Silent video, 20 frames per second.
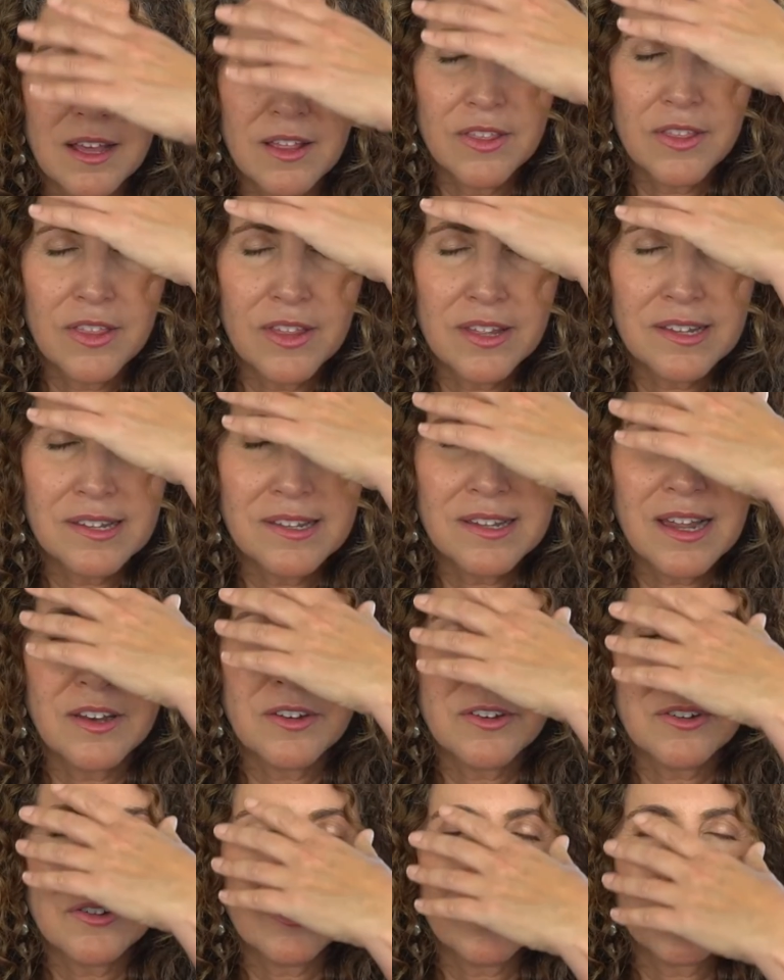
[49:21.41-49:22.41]
the
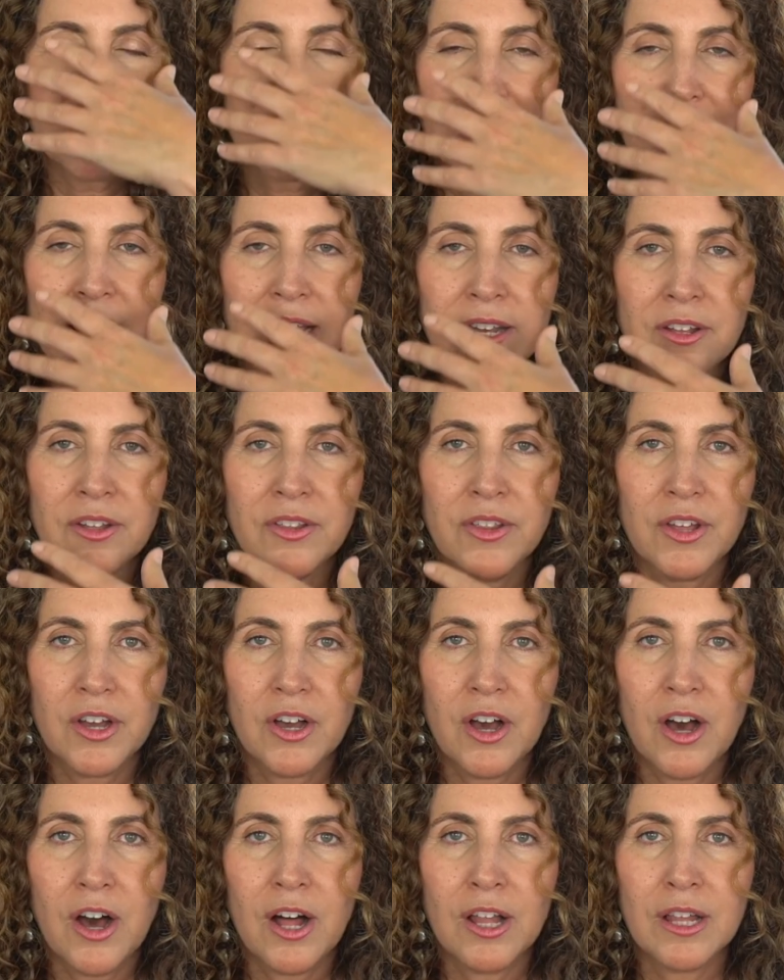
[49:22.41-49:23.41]
central channel, the
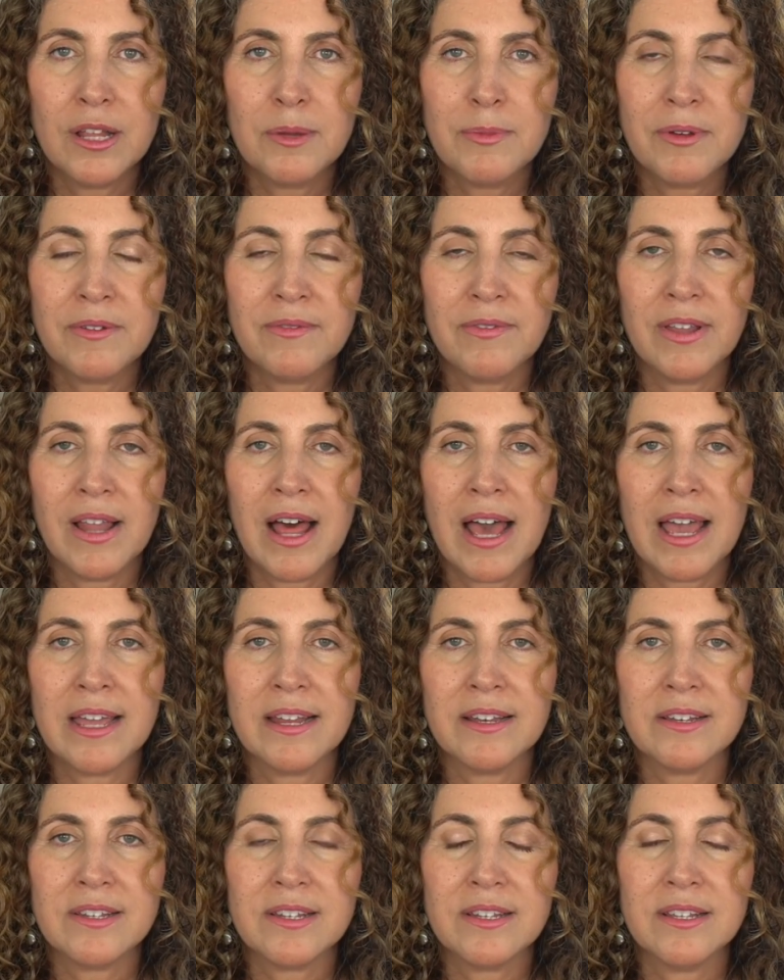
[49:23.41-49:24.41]
column of
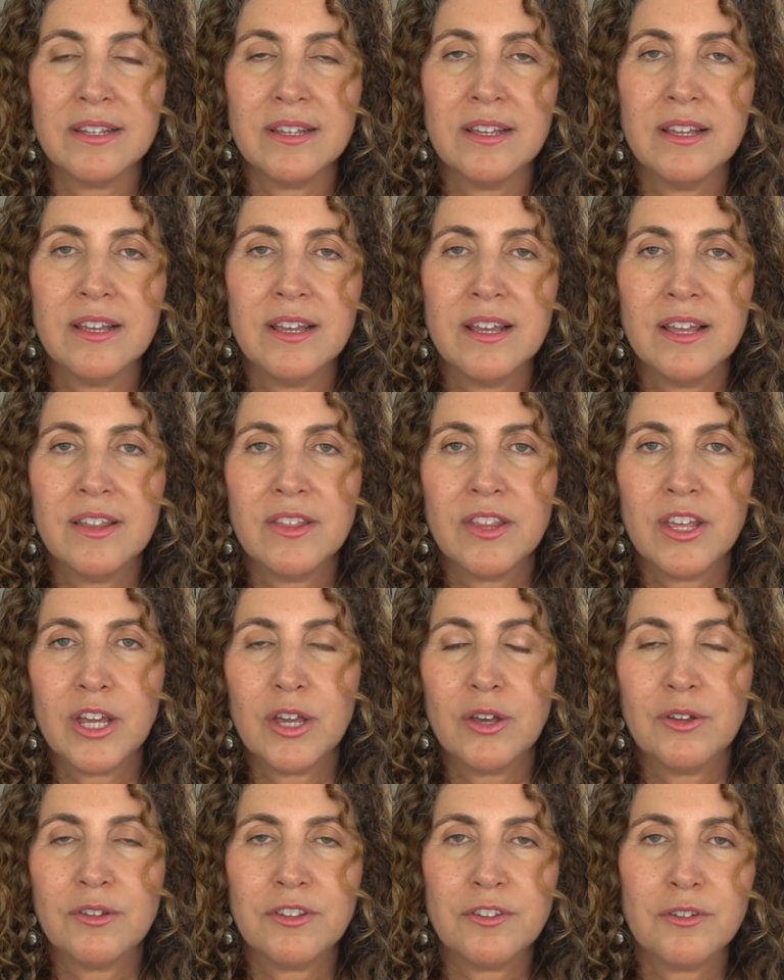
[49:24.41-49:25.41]
light
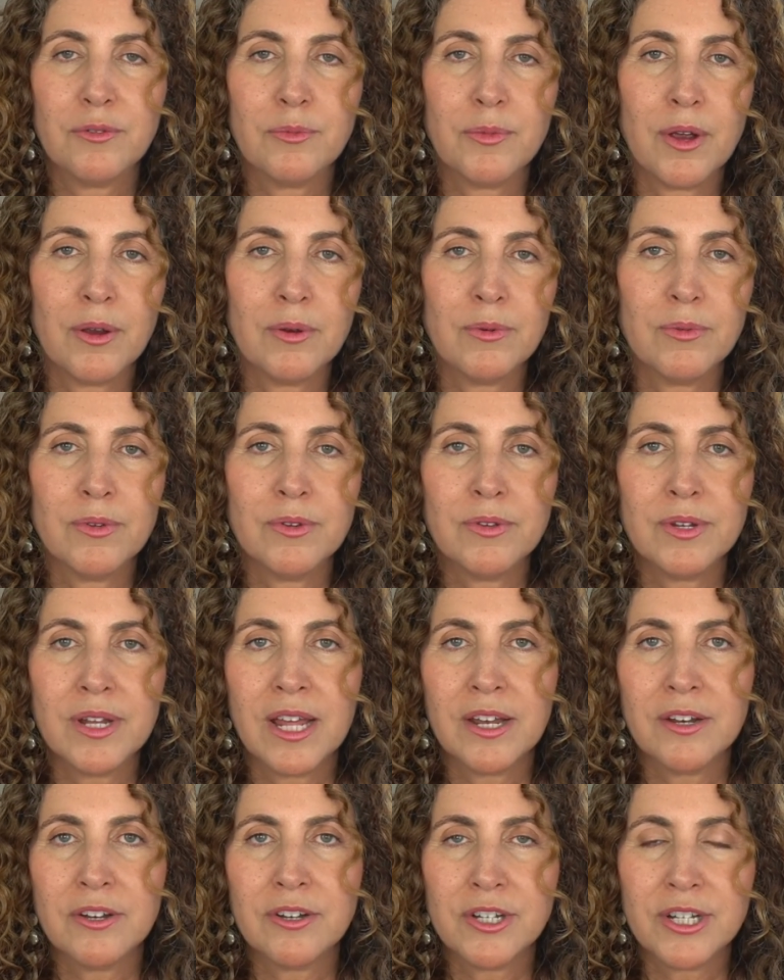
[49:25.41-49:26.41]
that goes from our root
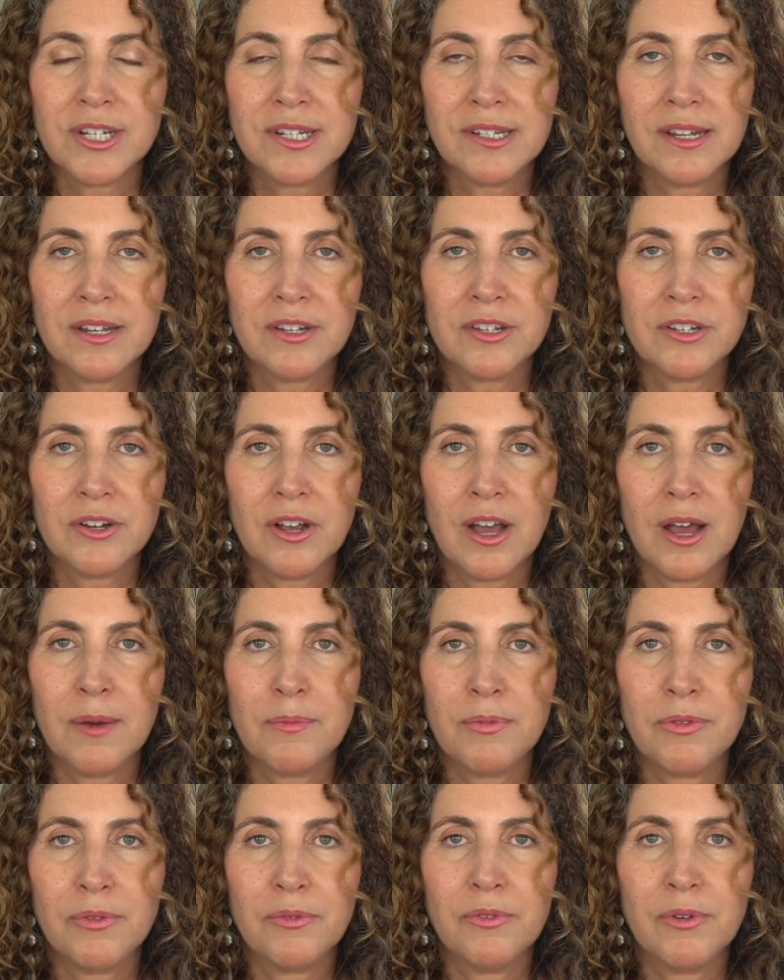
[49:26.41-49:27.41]
energy center
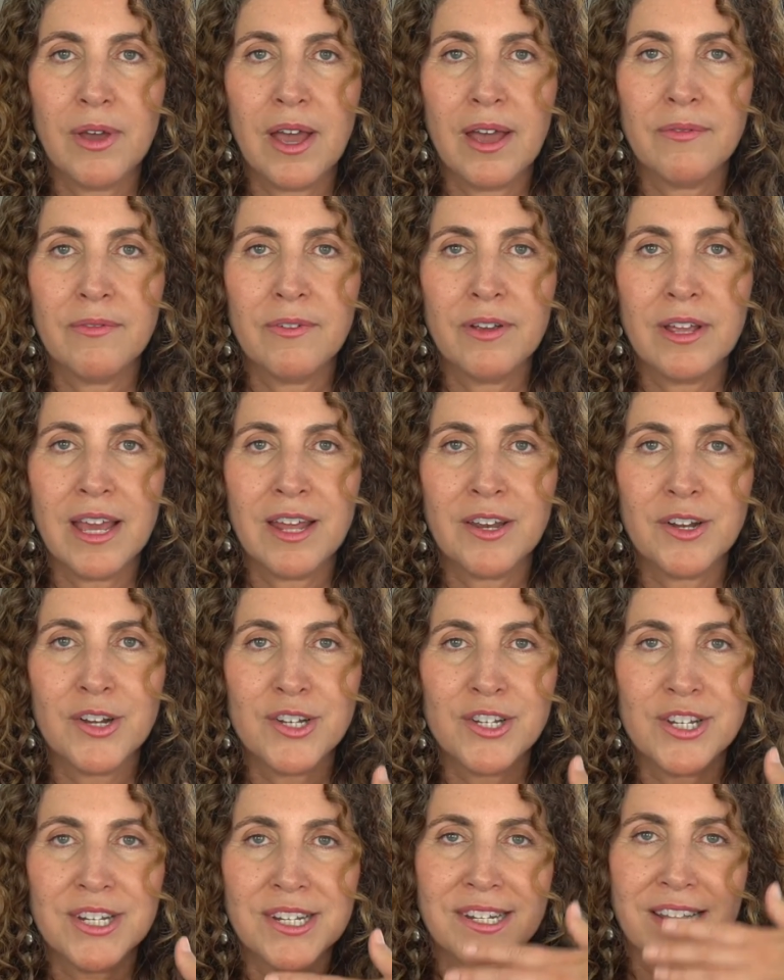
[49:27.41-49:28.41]
up through every
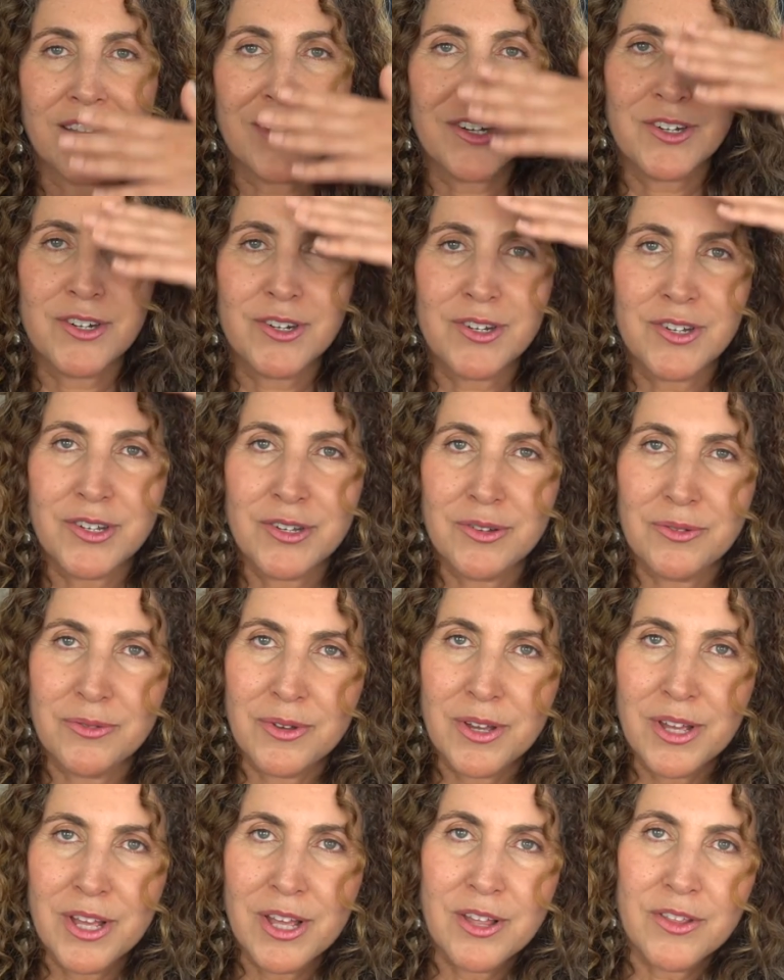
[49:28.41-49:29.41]
energy center
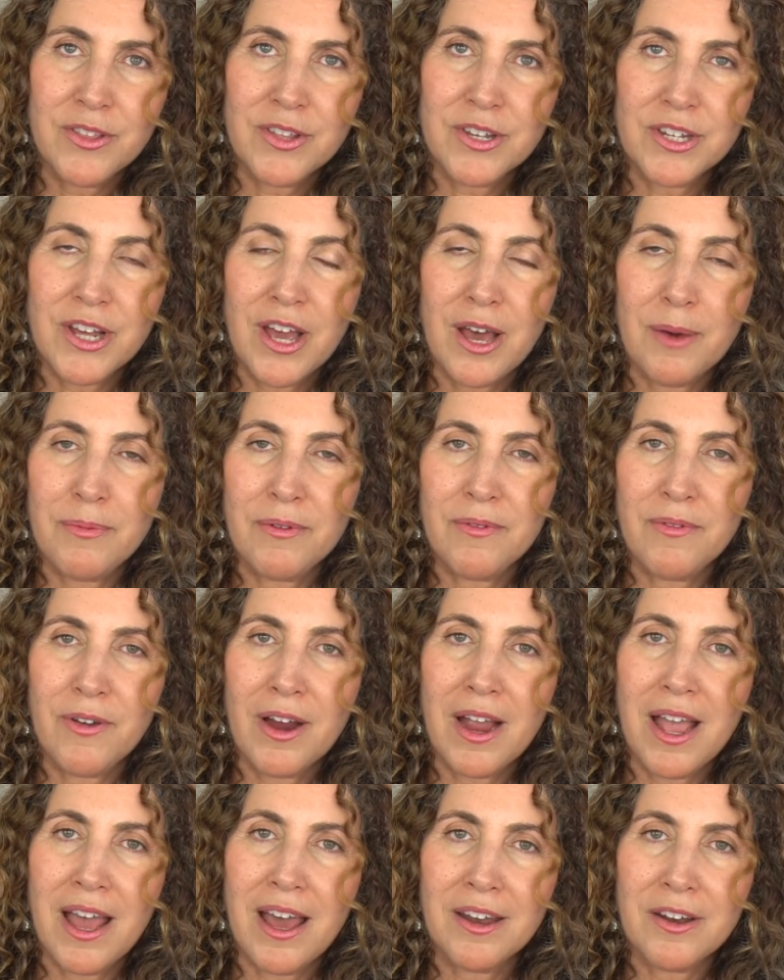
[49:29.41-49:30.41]
to the top of
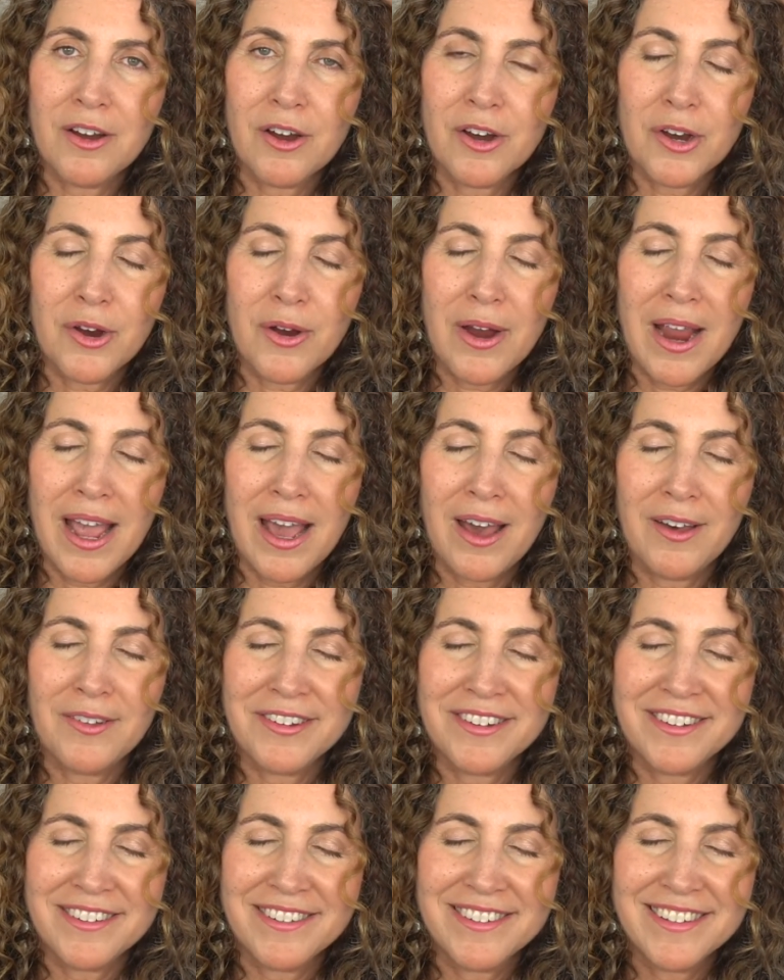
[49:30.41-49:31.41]
our head, our crown.